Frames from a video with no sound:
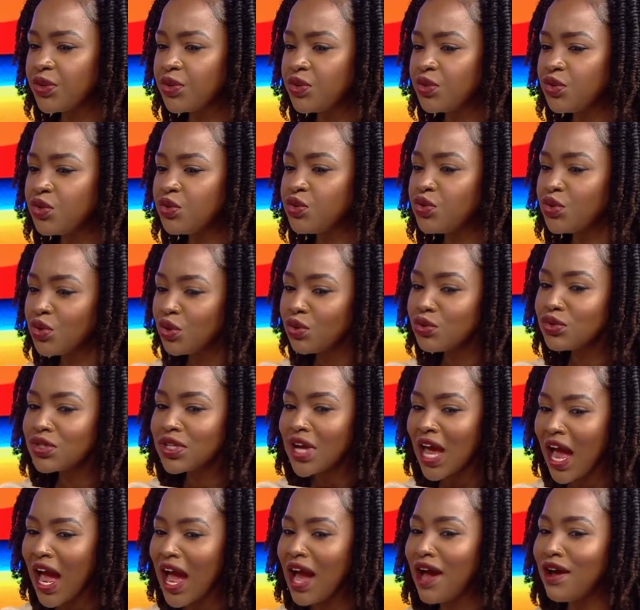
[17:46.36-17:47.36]
you don't
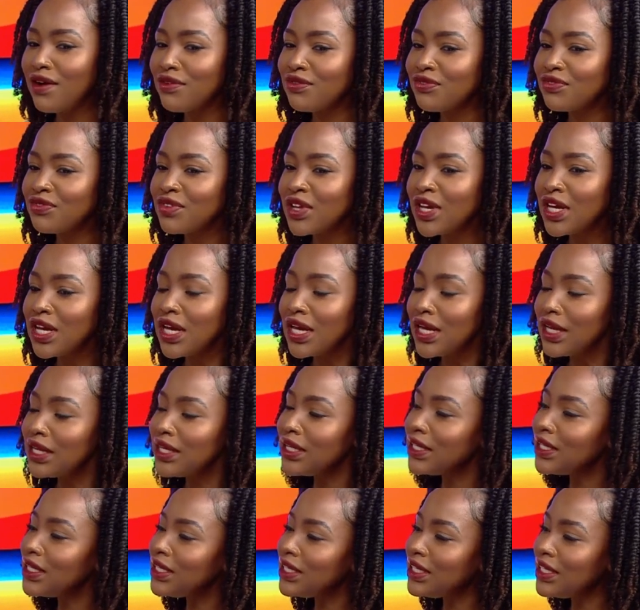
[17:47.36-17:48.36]
have,
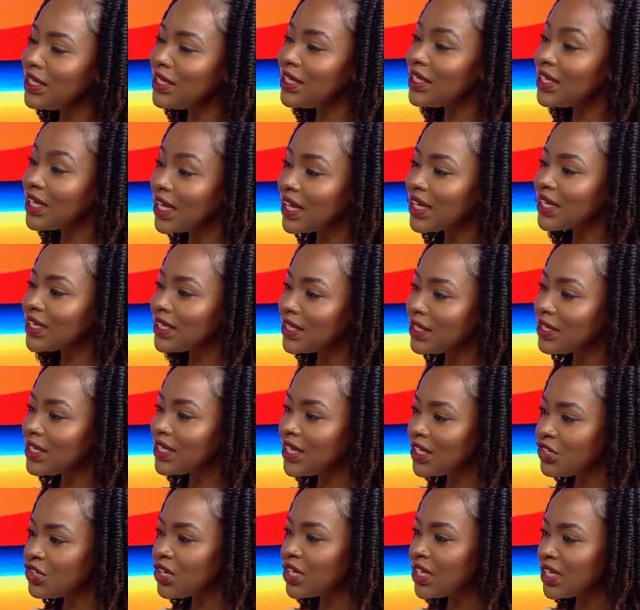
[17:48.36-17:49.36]
like,
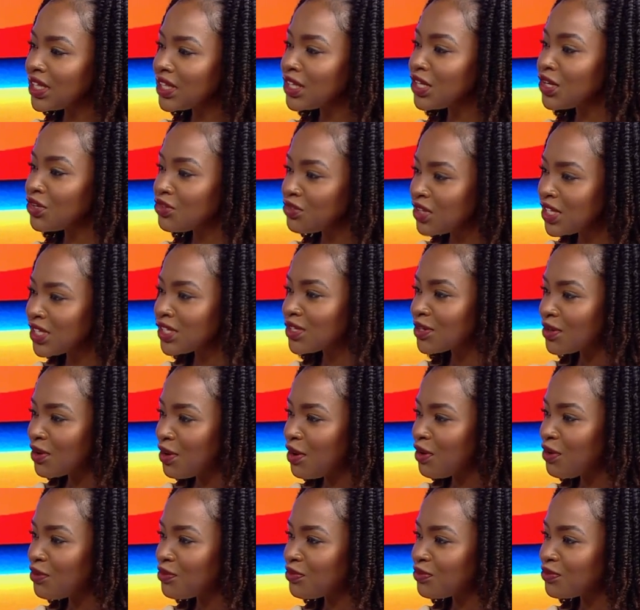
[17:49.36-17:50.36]
literally the risk
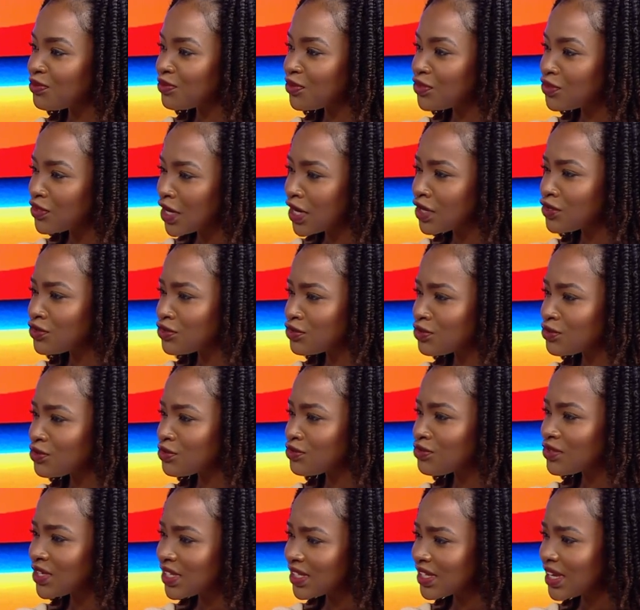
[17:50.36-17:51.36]
of trying to
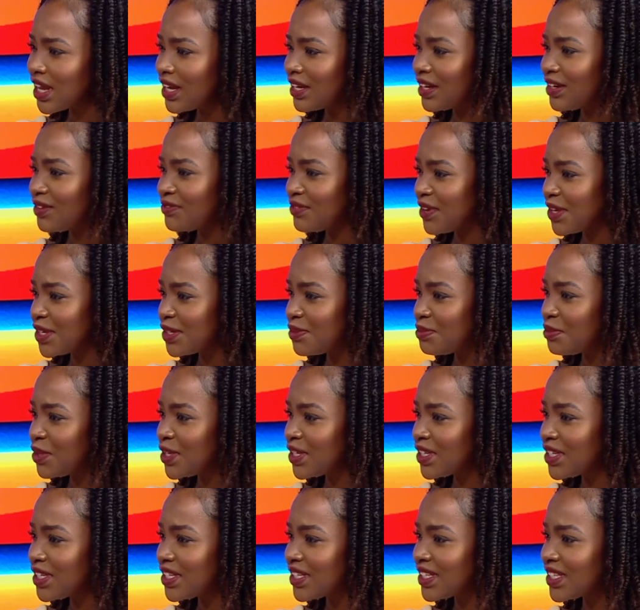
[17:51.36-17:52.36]
risk an
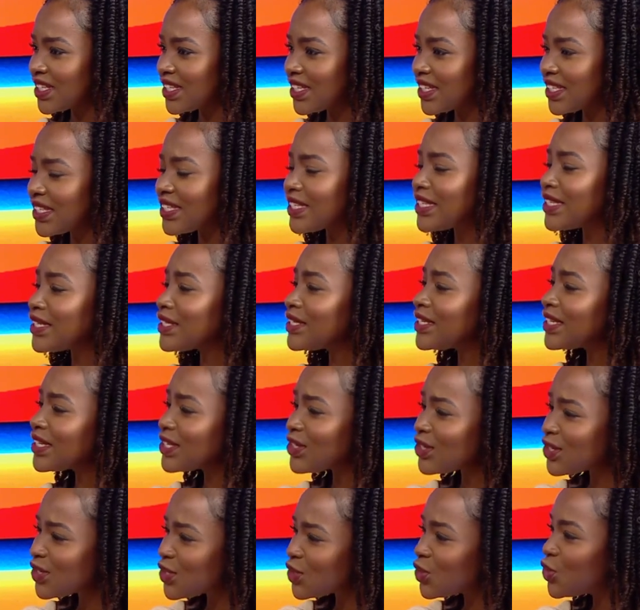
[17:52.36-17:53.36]
investment is
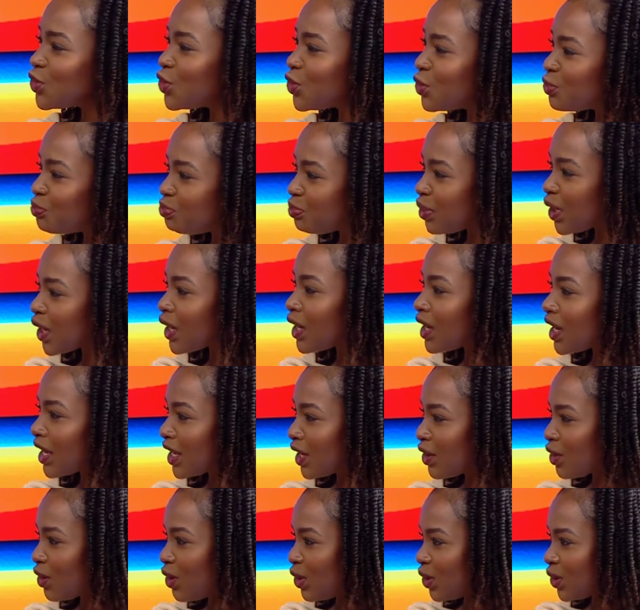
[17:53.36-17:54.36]
just too big a
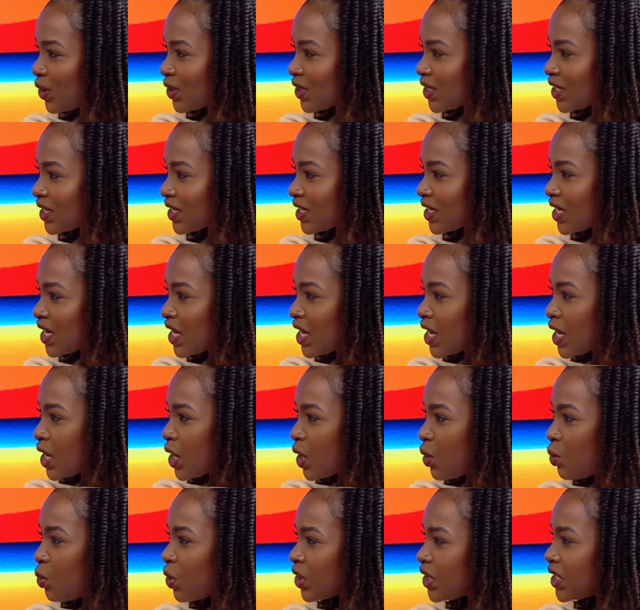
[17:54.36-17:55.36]
cost. Mm-hmm.
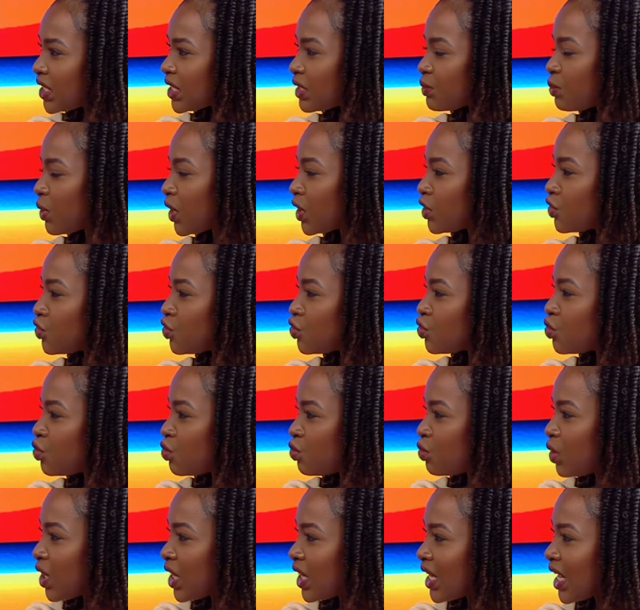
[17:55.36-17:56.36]
What does one
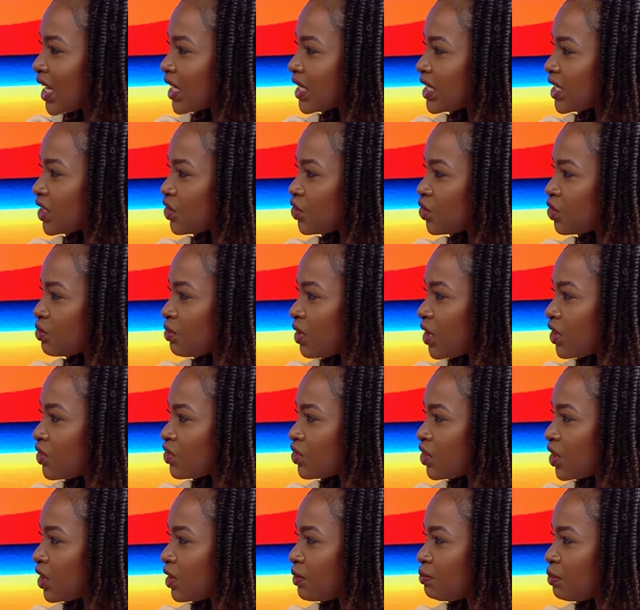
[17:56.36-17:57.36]
do in that
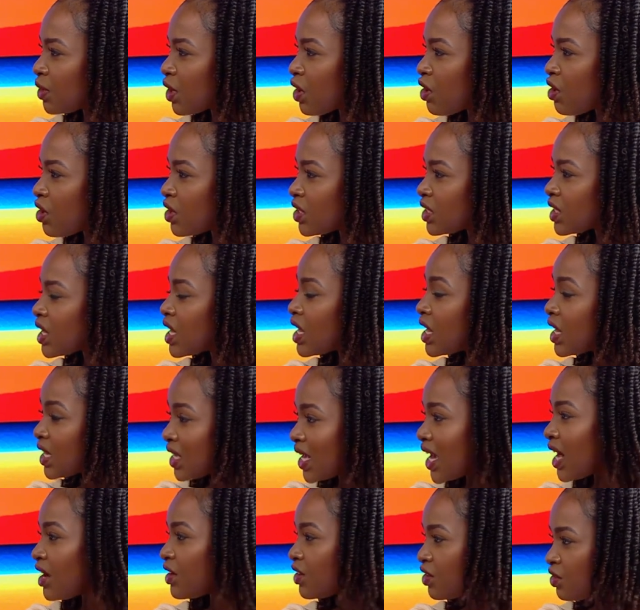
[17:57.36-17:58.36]
situation? Because,
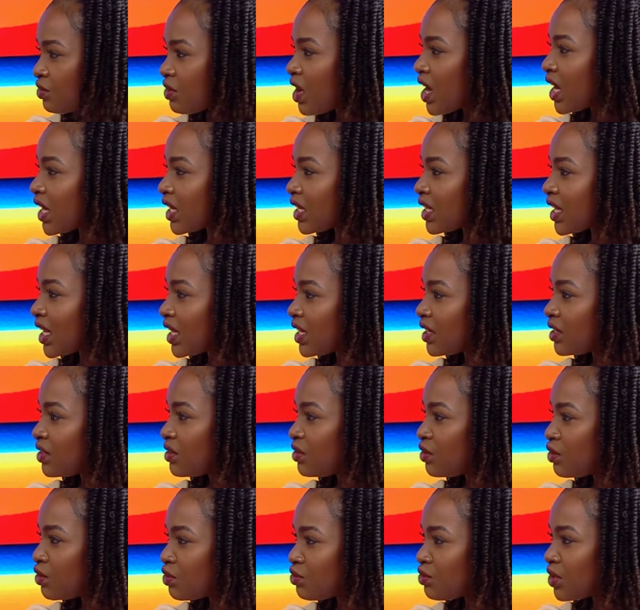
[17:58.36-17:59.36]
yeah, you're right, that
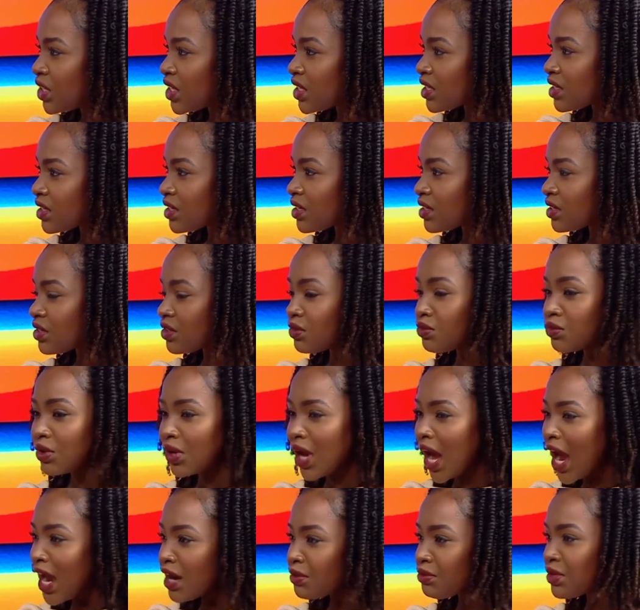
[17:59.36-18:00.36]
no risk,
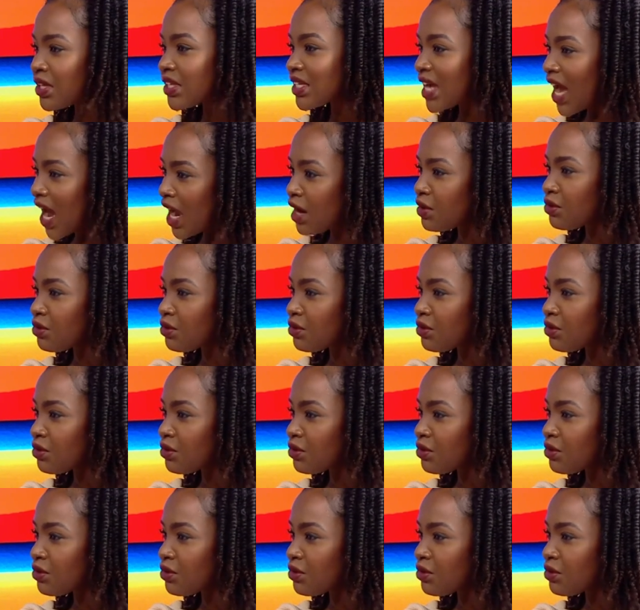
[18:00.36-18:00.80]
high risk, high